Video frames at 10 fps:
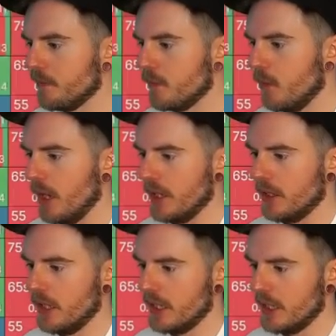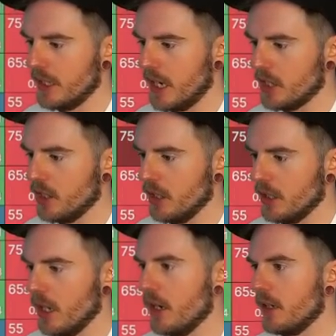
Well, this is actually... Yeah, yeah.